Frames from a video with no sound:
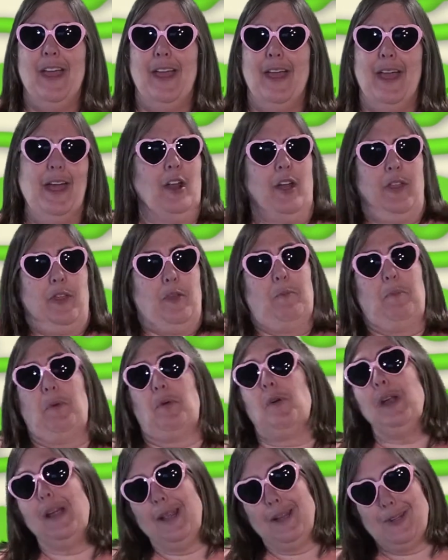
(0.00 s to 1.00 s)
And on the
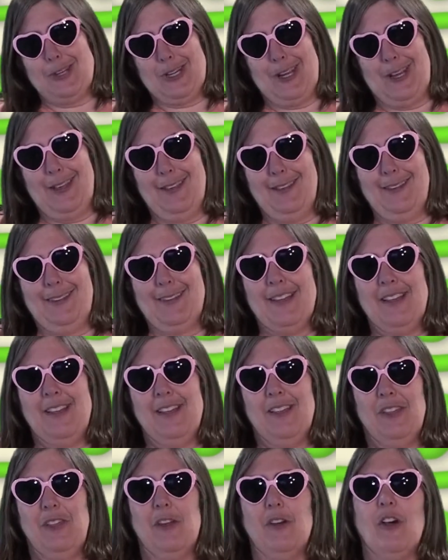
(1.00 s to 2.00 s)
branches,
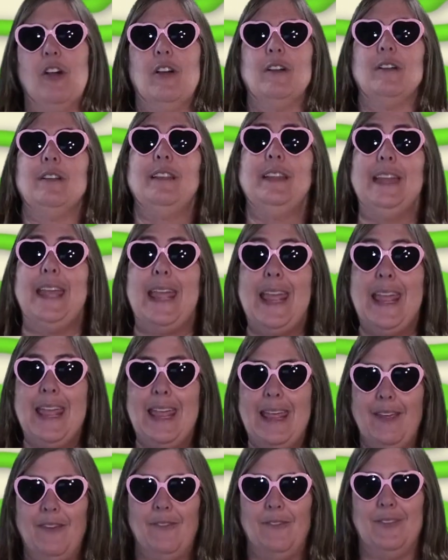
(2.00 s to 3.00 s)
there are
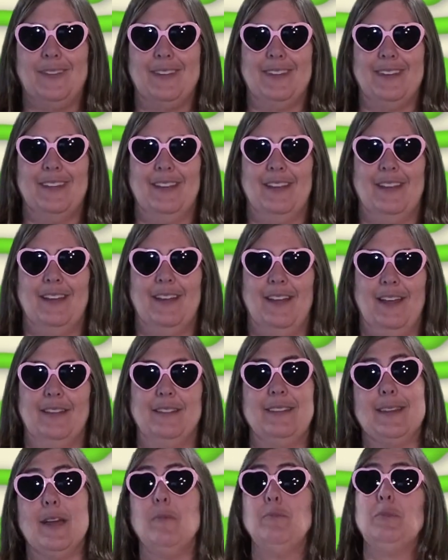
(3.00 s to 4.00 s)
leaves
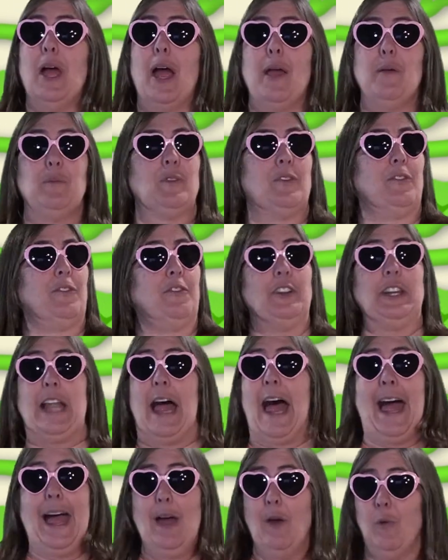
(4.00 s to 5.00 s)
and sometimes
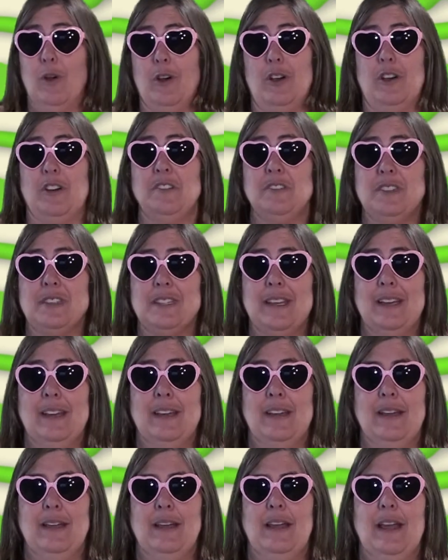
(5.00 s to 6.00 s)
flowers
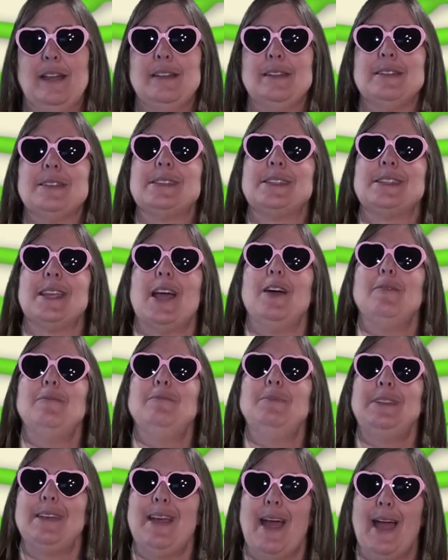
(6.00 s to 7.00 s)
and
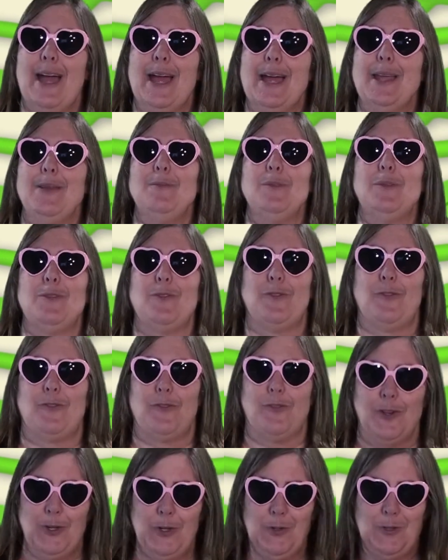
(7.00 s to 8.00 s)
sometimes
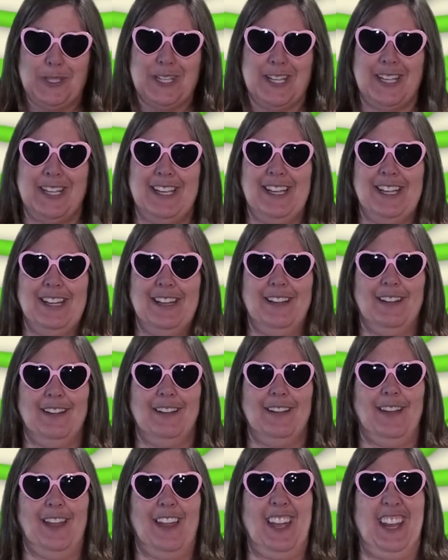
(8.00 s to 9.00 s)
fruit,
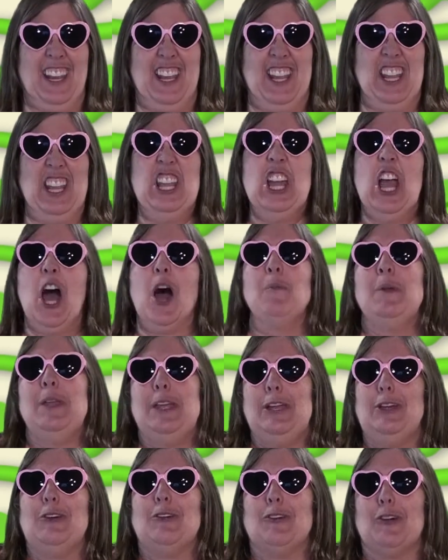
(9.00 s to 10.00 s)
like
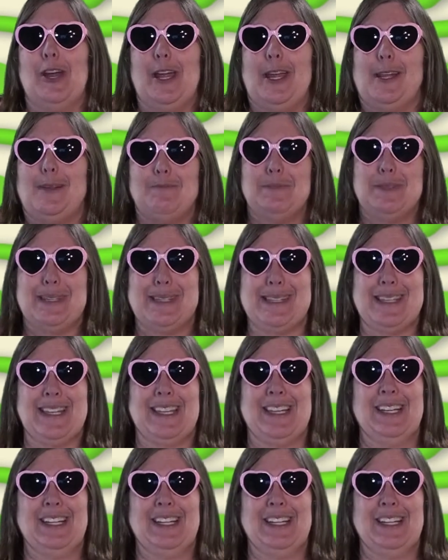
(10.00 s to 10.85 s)
yummy grapes.